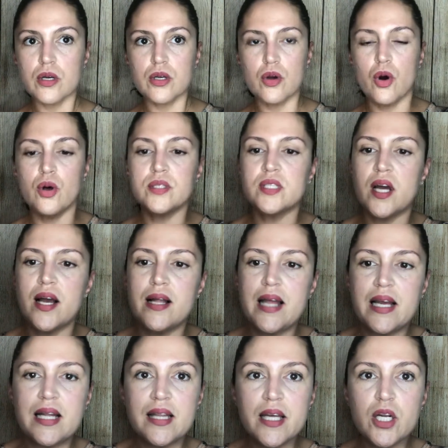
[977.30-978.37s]
your whole entire,
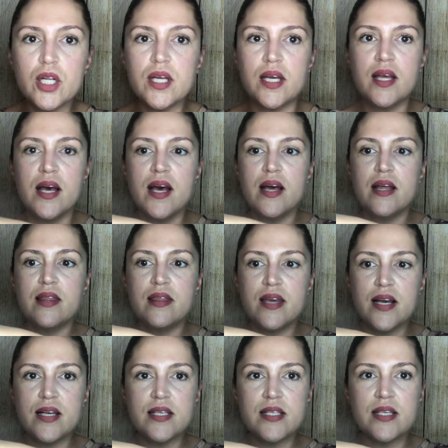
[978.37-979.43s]
like literally
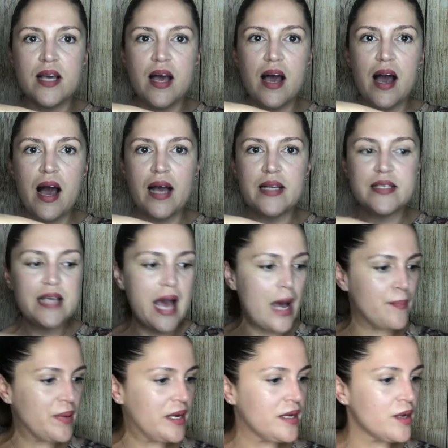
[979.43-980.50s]
this, I
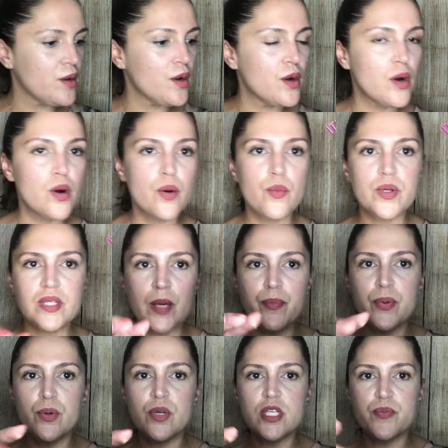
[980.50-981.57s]
dab it with a
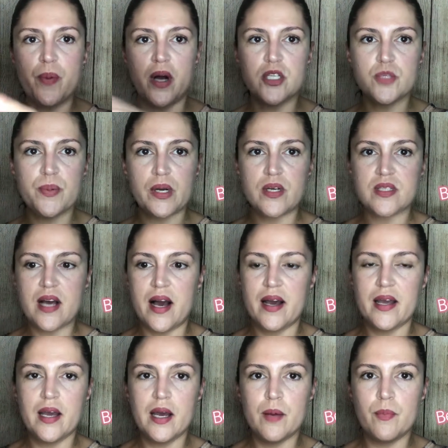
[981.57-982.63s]
beauty sponge because
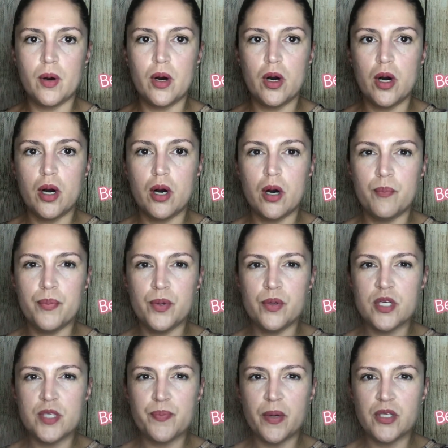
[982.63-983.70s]
I am a
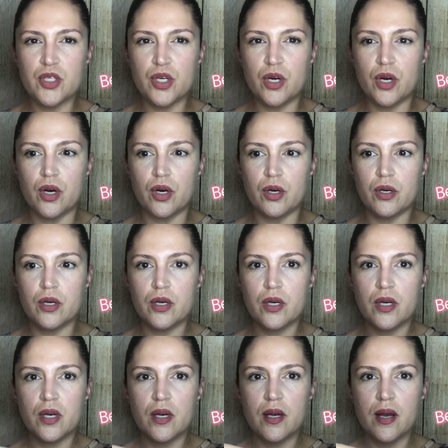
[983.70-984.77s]
beauty sponge girl.
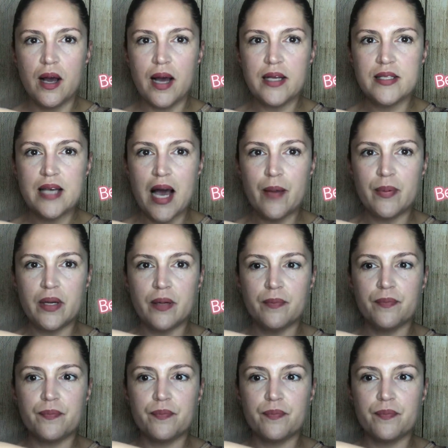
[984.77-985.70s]
I dab it.